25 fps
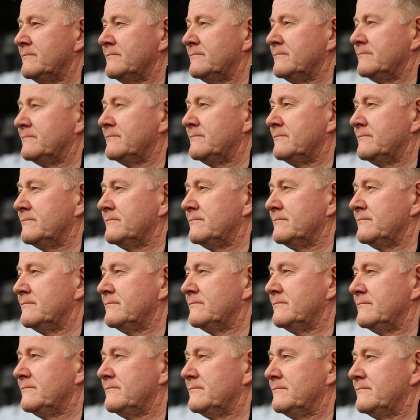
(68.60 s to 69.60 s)

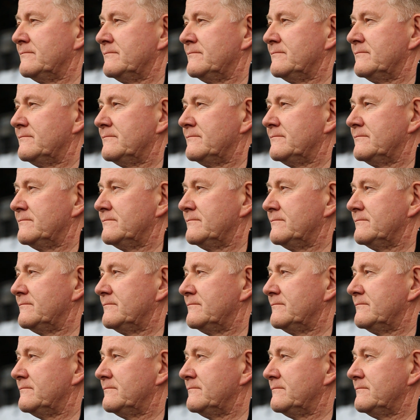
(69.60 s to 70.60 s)

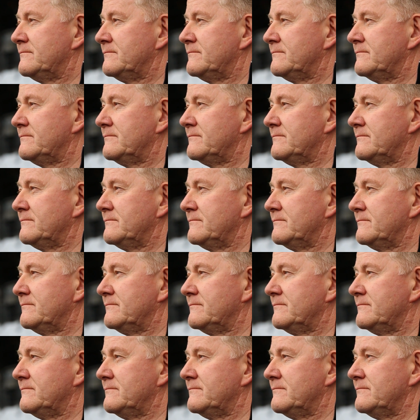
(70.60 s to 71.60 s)

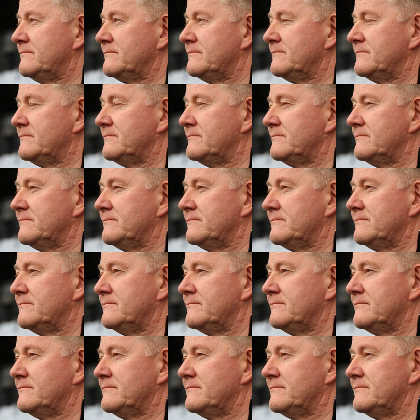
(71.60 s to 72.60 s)

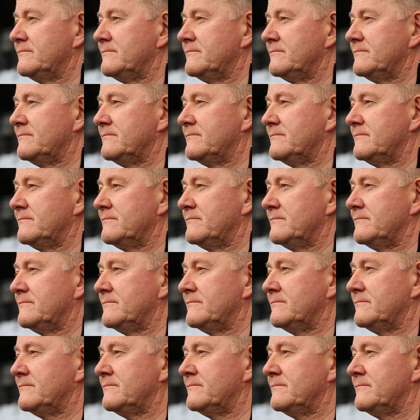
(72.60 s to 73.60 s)

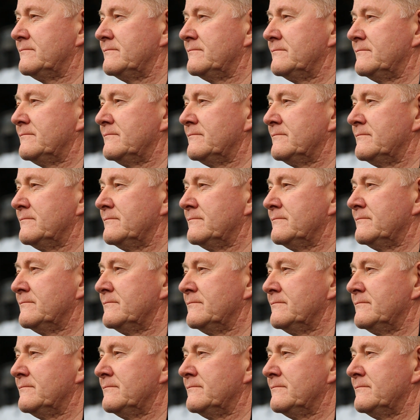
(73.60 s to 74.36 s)
(silence)